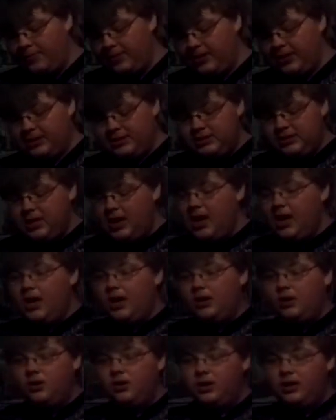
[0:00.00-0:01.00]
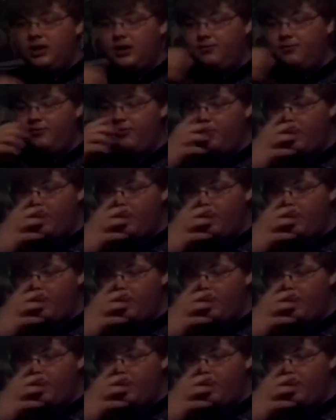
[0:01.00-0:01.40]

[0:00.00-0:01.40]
Because you can get